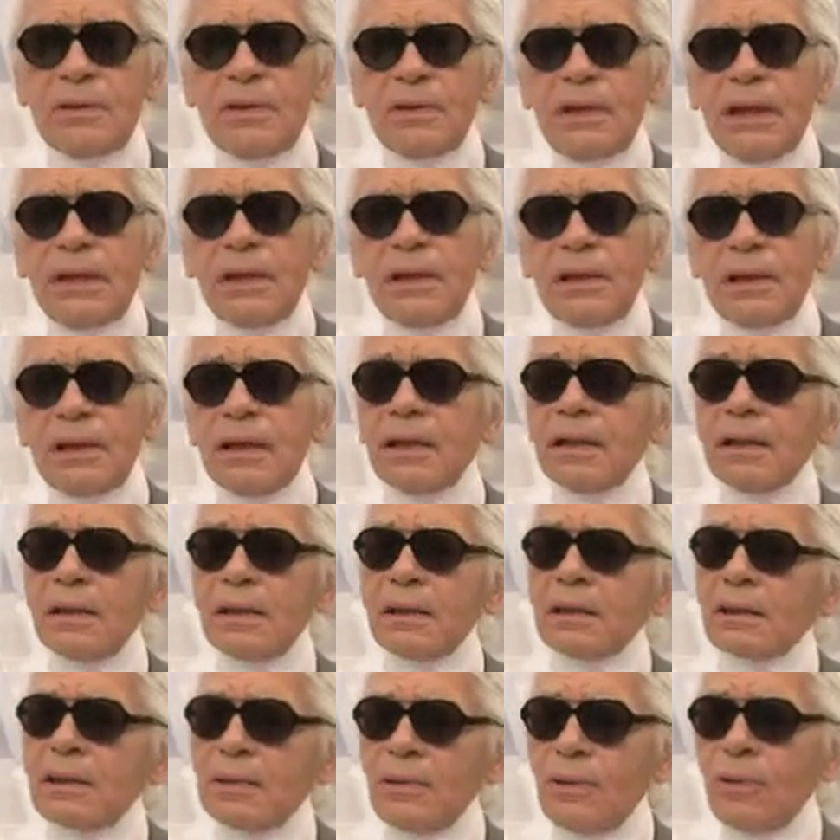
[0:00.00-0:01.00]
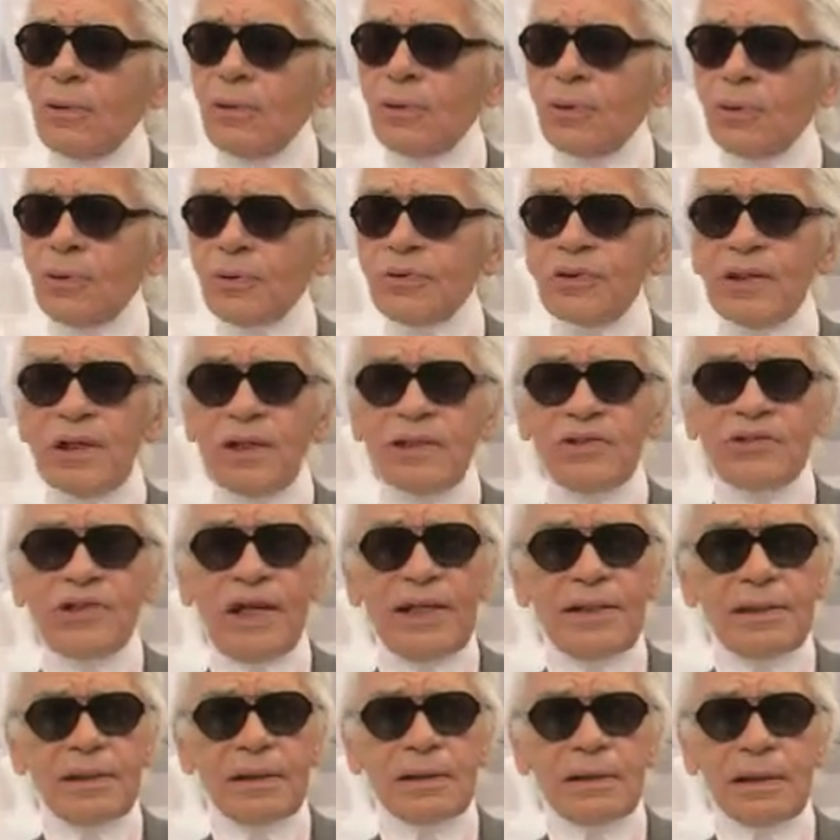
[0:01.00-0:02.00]
dingling logos,
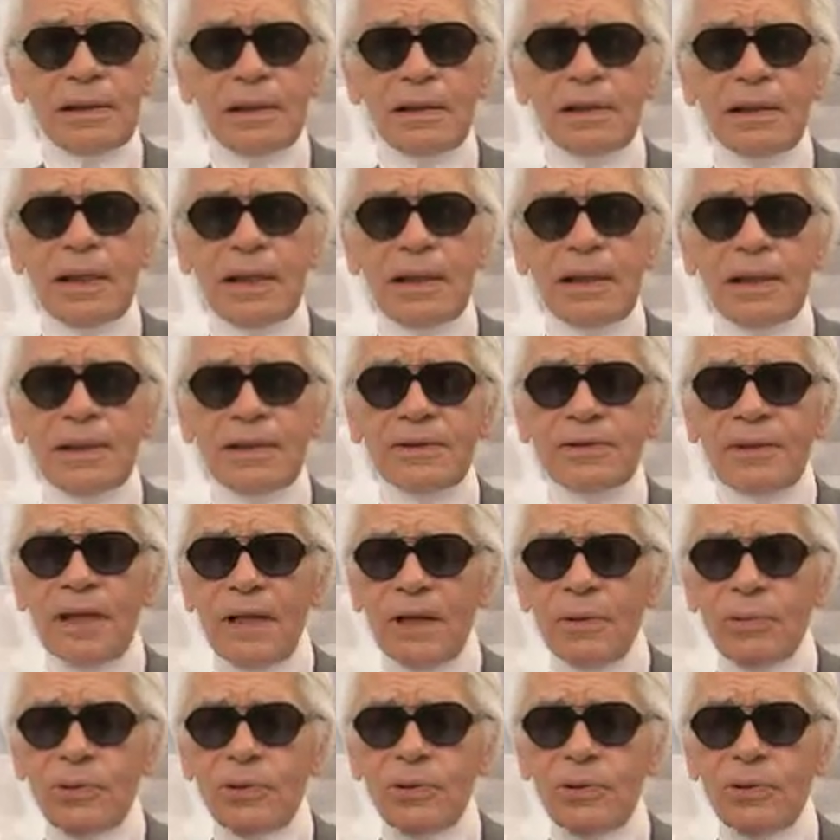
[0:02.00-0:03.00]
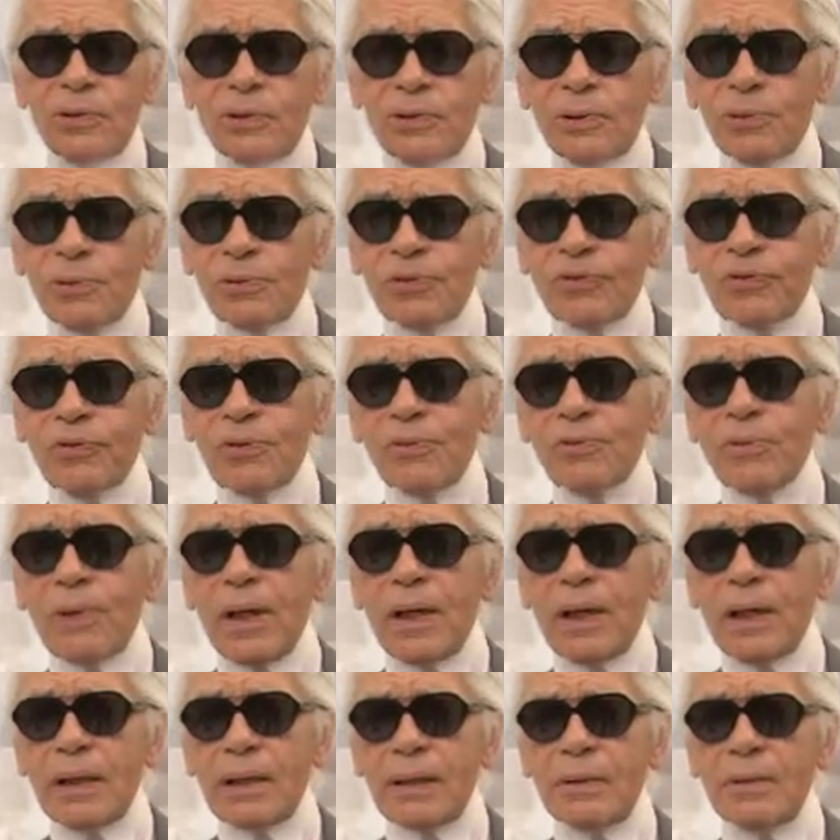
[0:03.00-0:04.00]
just a little necklace, what you used to
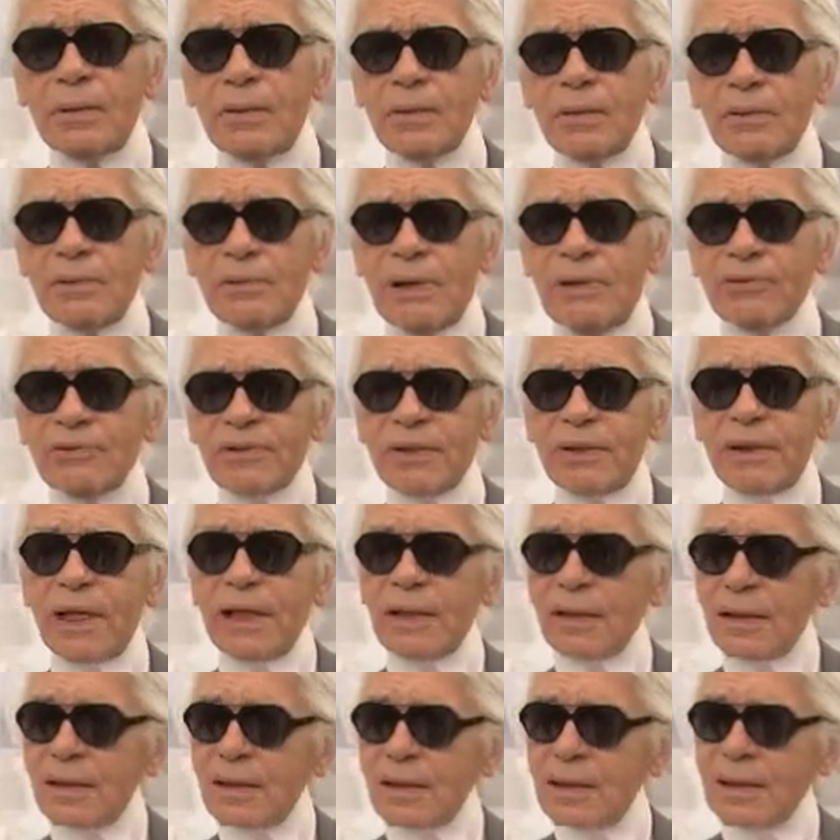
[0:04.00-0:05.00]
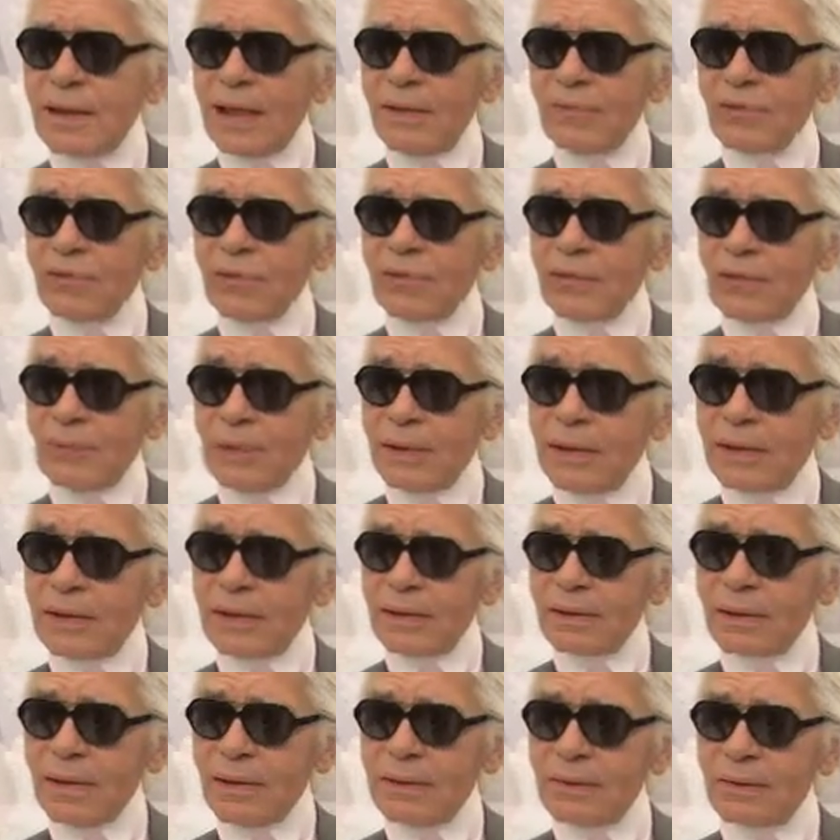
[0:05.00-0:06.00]
wear around the neck. They have it on the
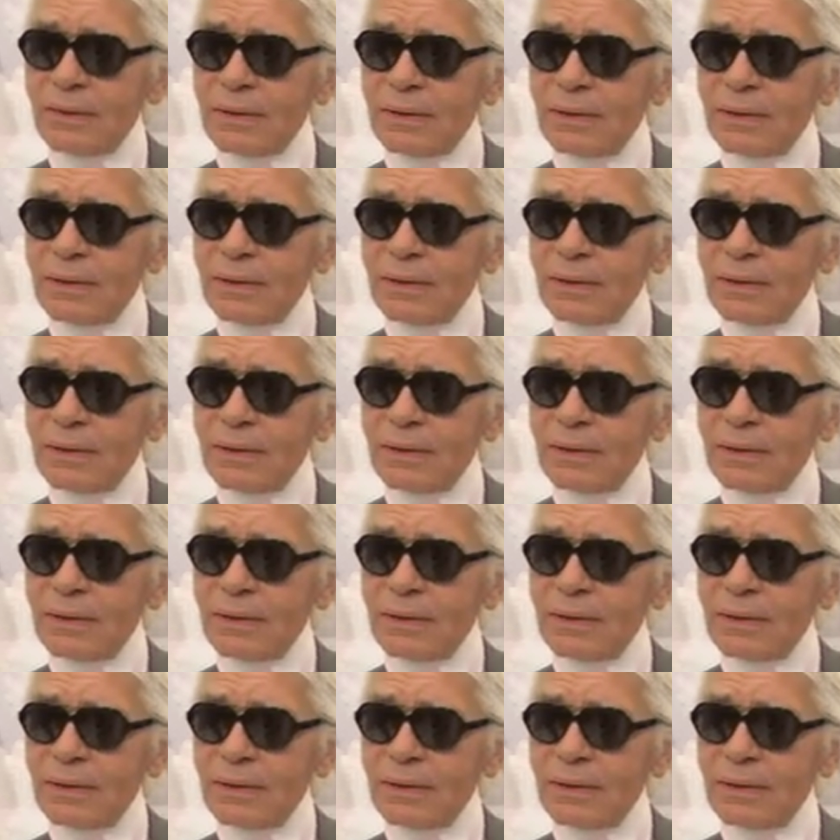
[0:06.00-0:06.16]
waist now.